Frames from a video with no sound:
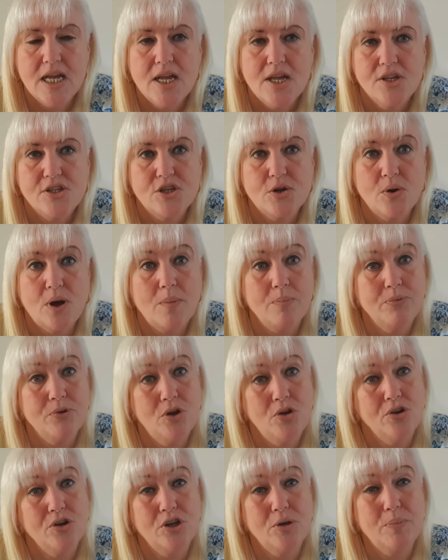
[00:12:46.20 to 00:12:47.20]
So I'm
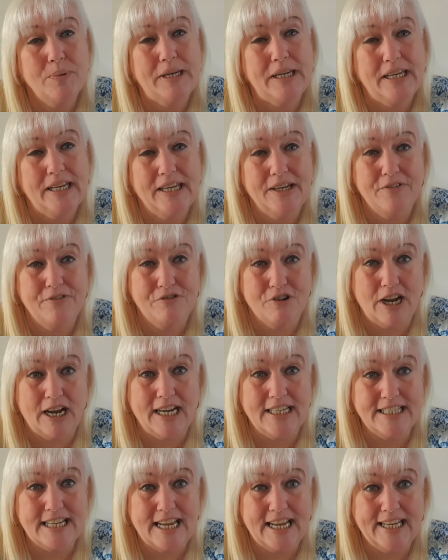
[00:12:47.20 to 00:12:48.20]
not going to be here
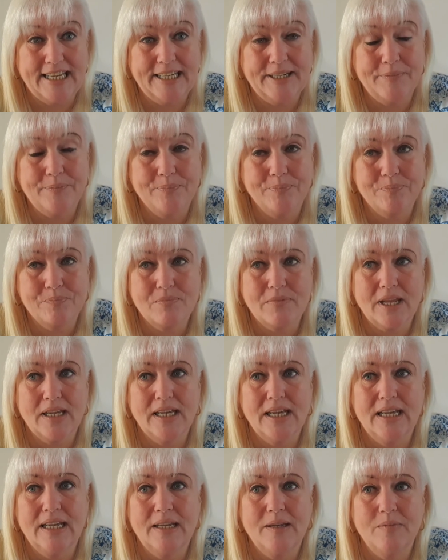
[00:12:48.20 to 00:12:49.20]
Friday.
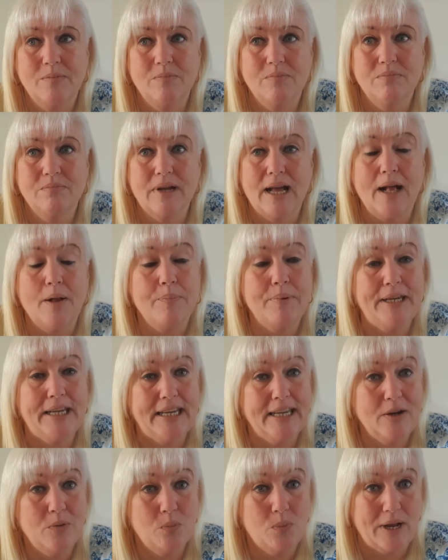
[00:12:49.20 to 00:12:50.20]
I'll be
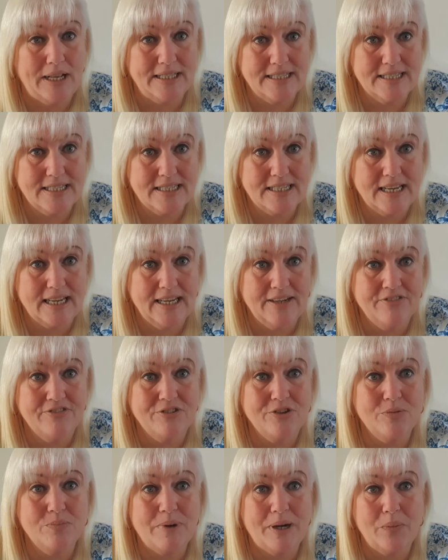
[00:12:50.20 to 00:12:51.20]
here Wednesday
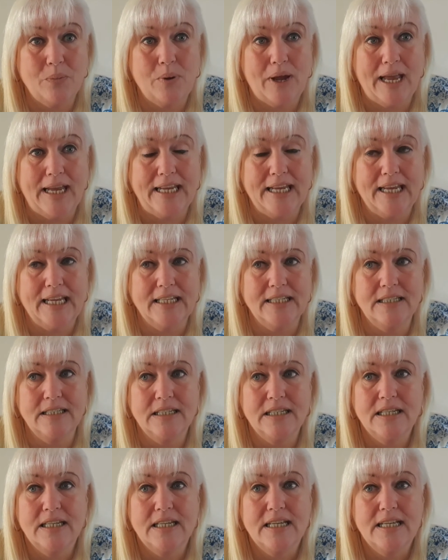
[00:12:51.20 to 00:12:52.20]
for my weigh-in.
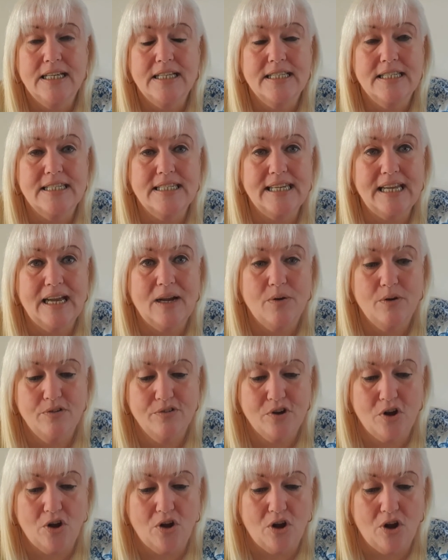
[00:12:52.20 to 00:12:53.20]
See how I've
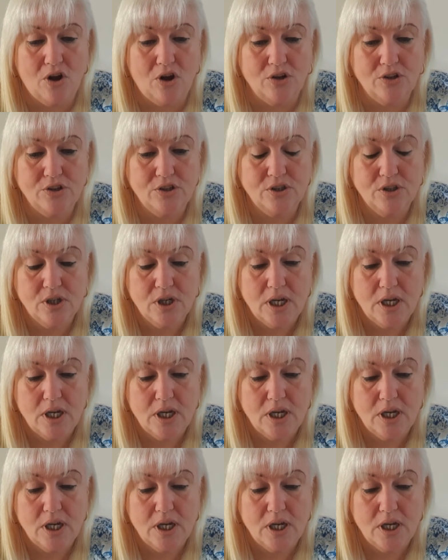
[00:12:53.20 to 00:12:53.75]
got on.